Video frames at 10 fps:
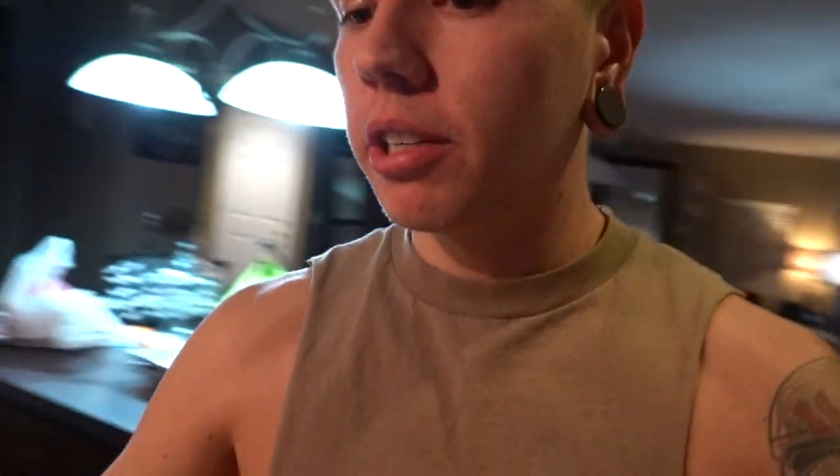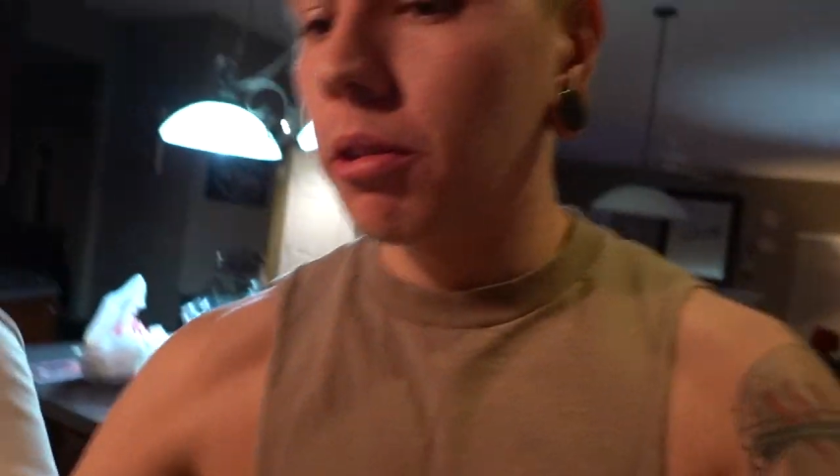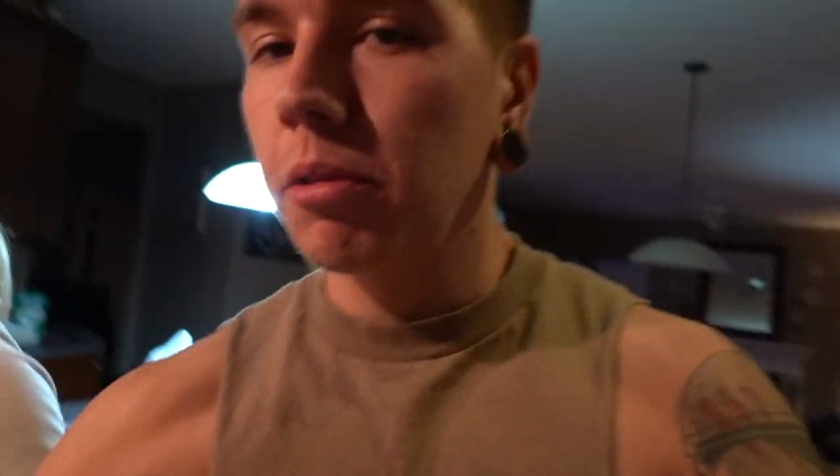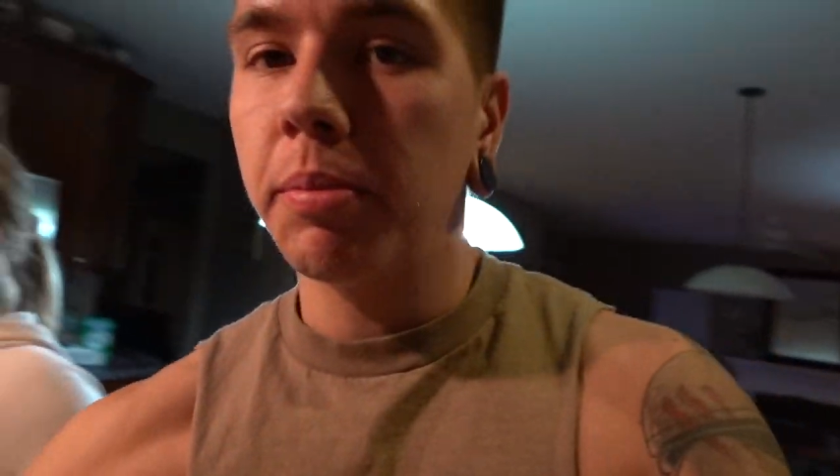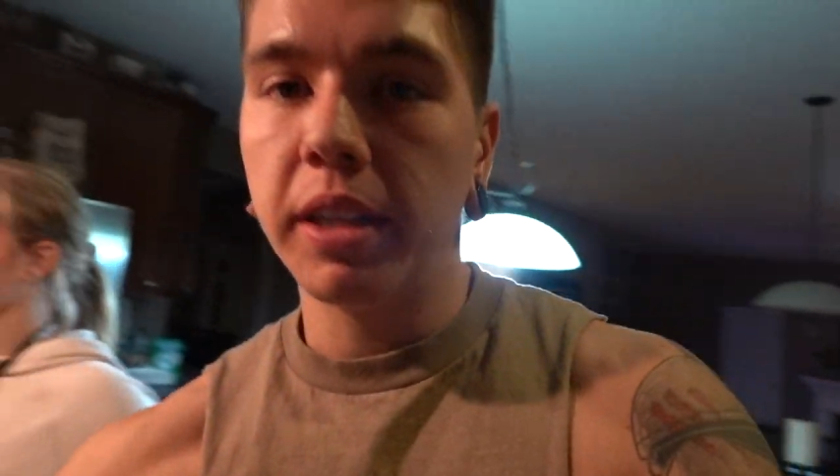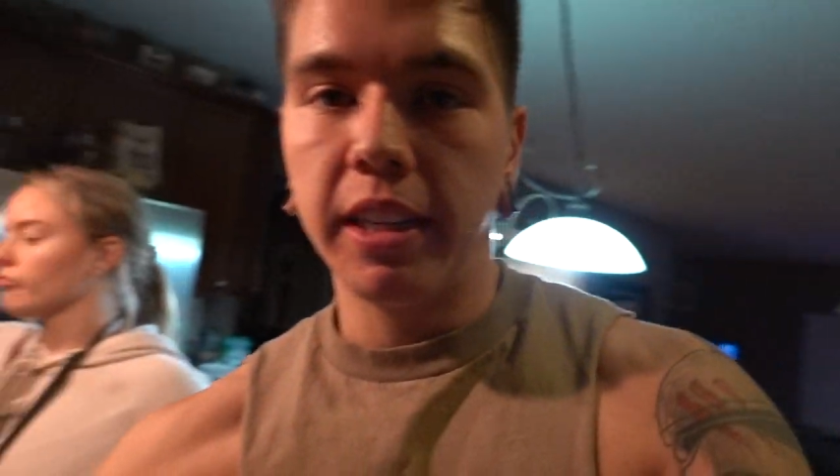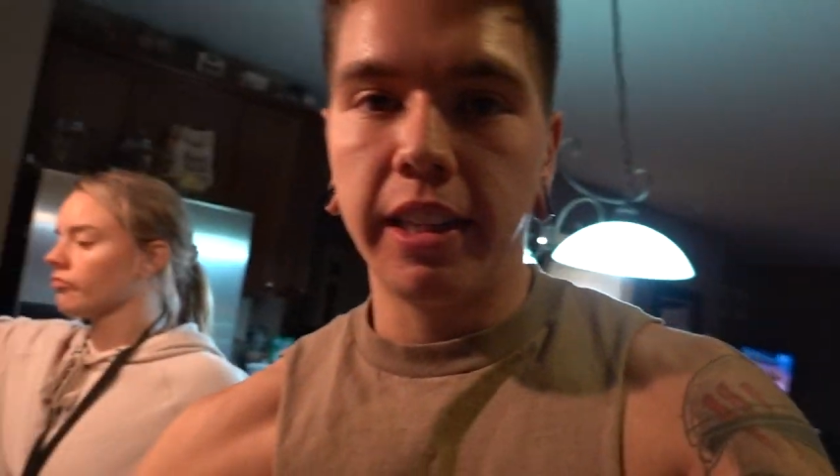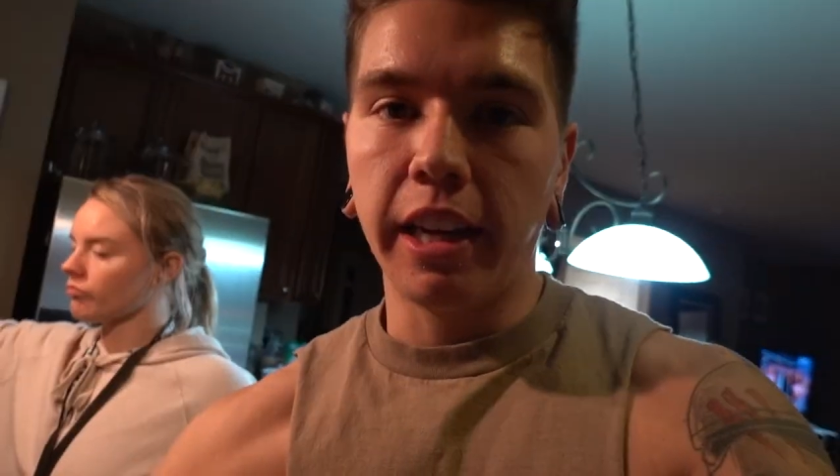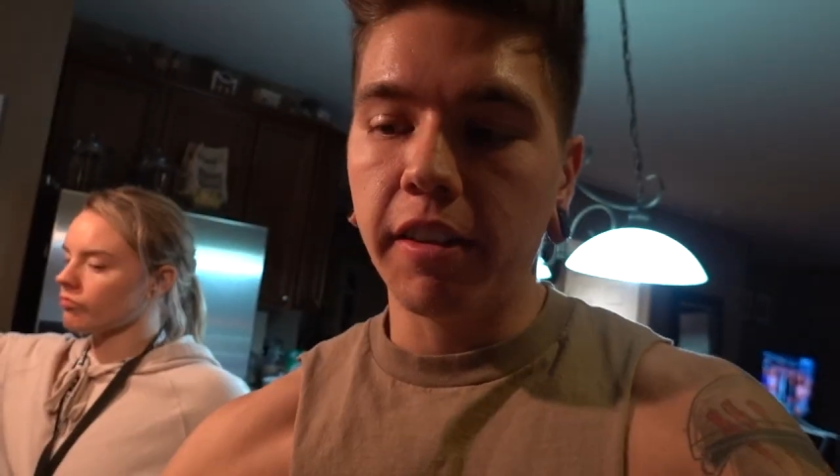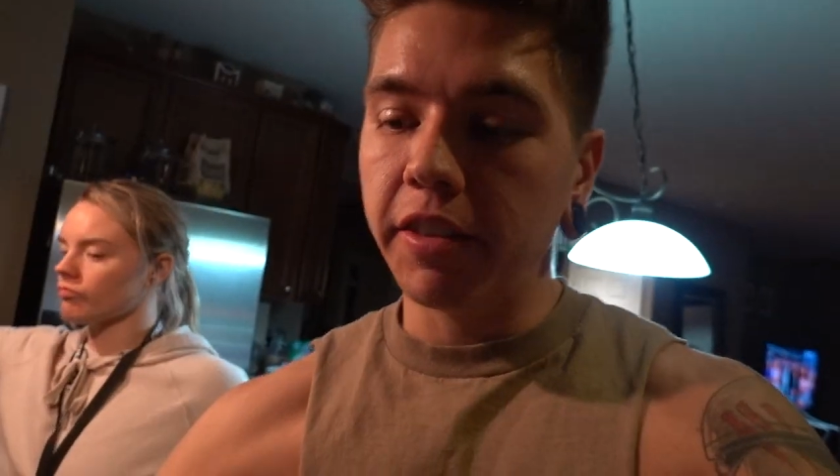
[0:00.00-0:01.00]
you what we're putting in
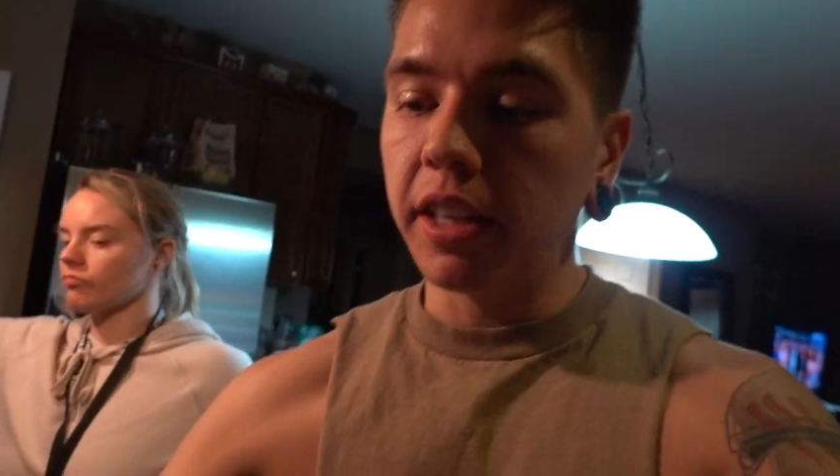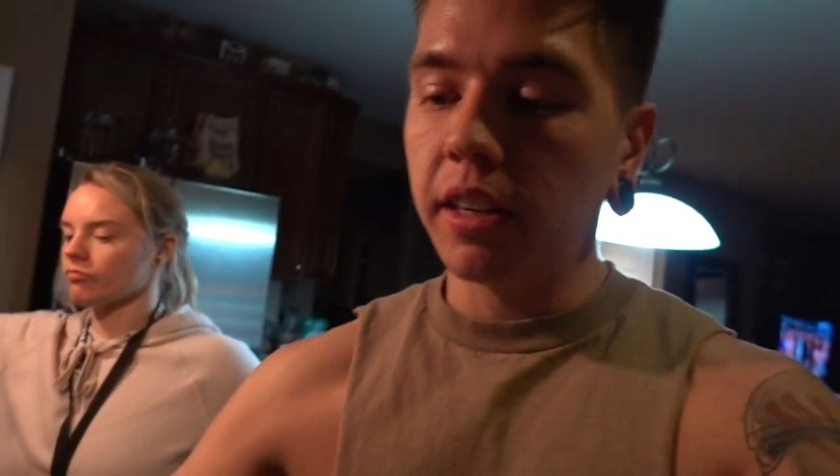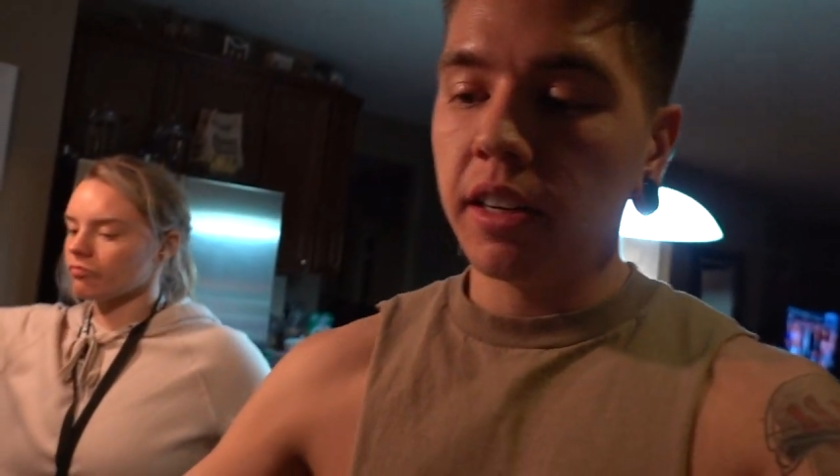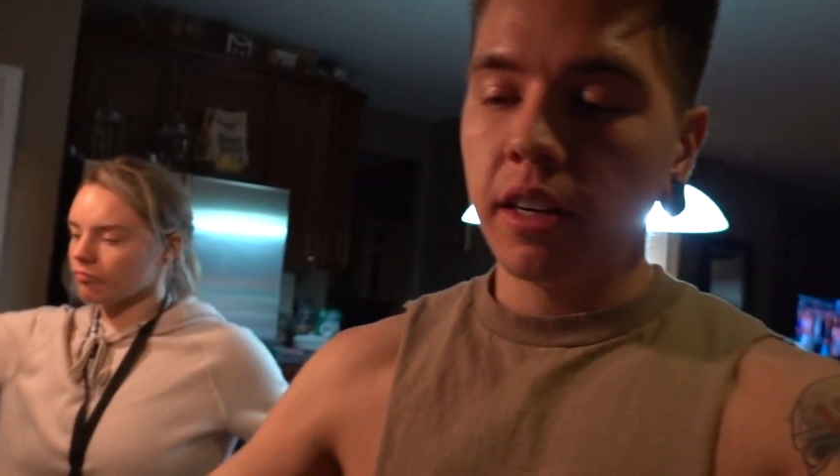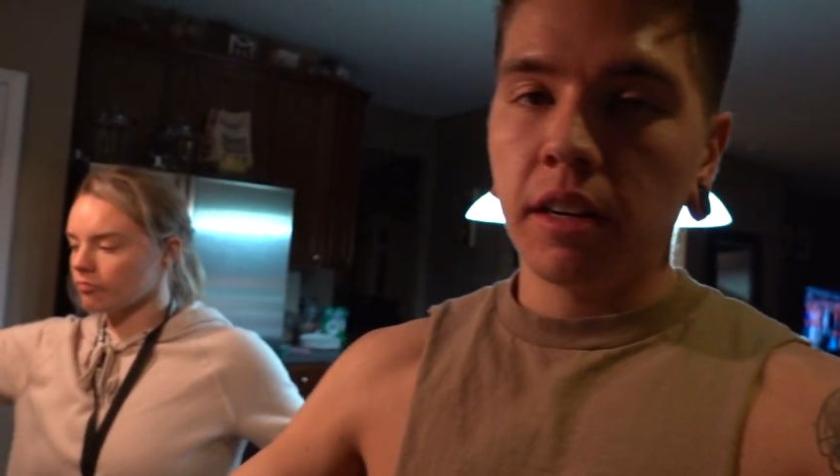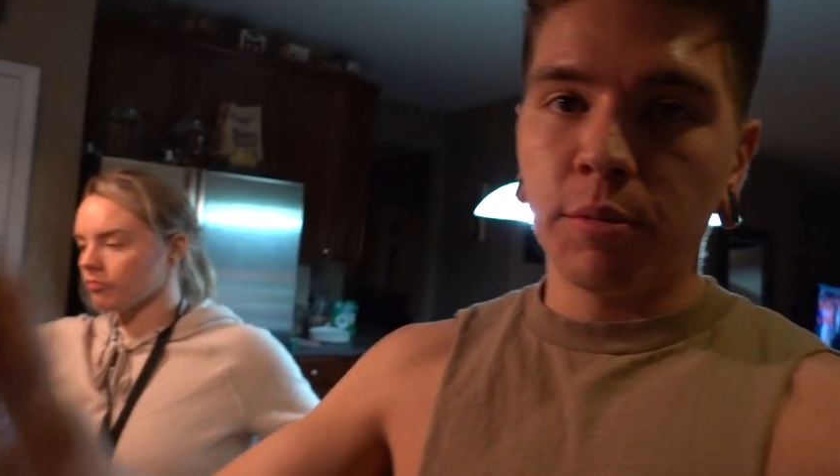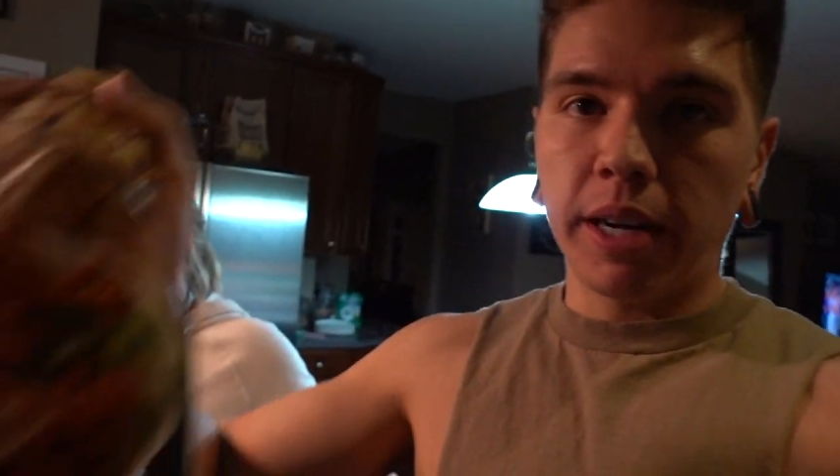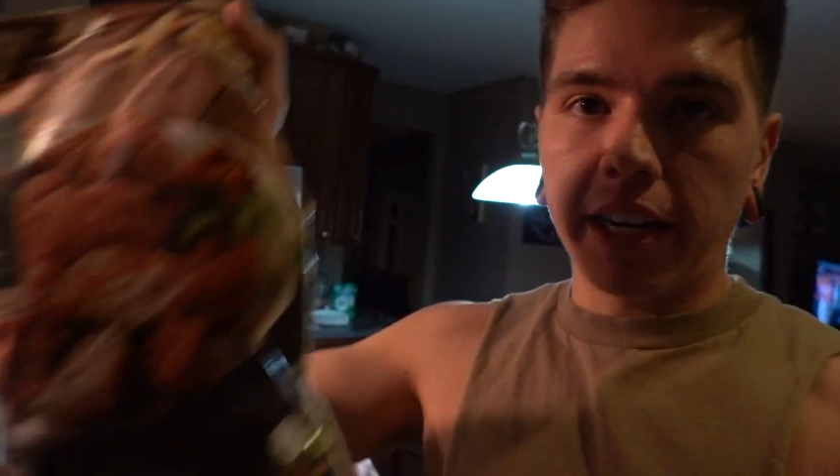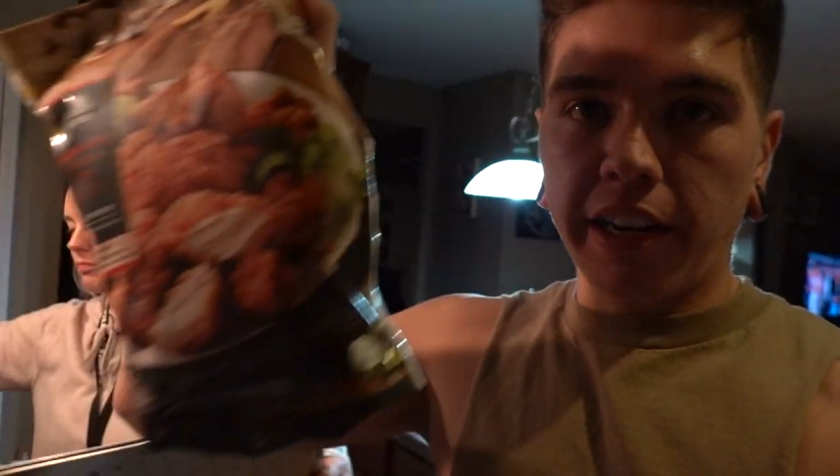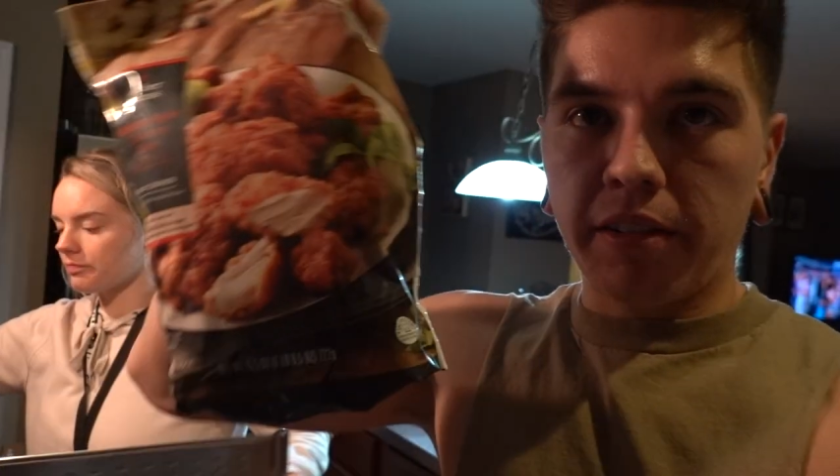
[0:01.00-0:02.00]
the oven
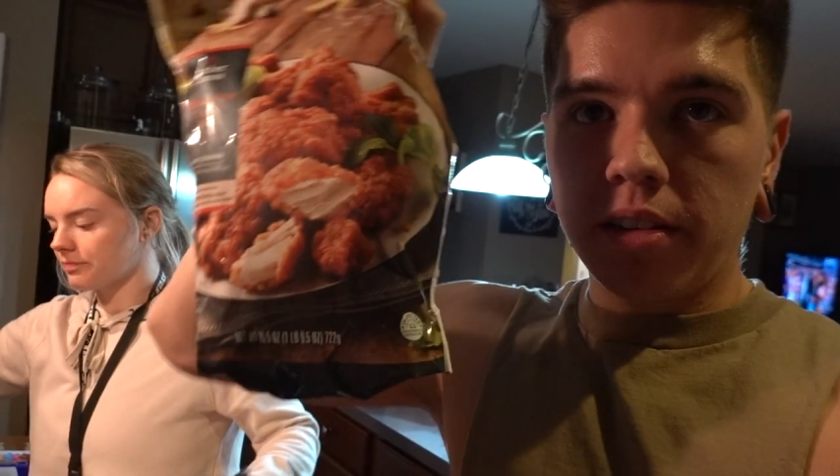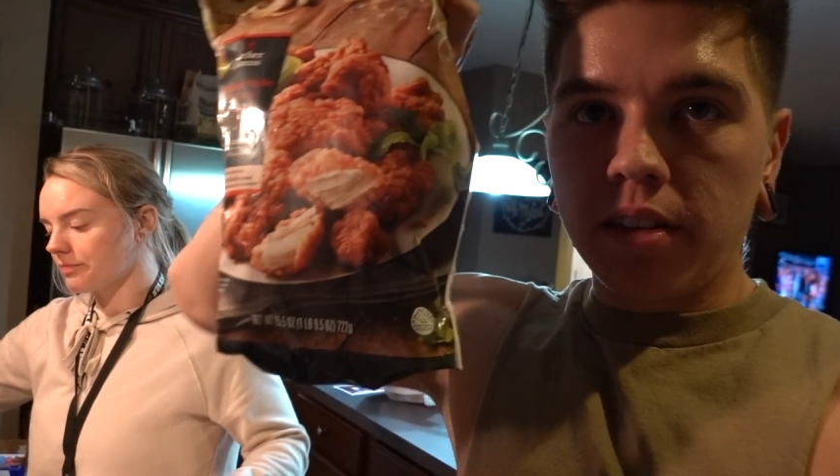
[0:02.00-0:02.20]
right now.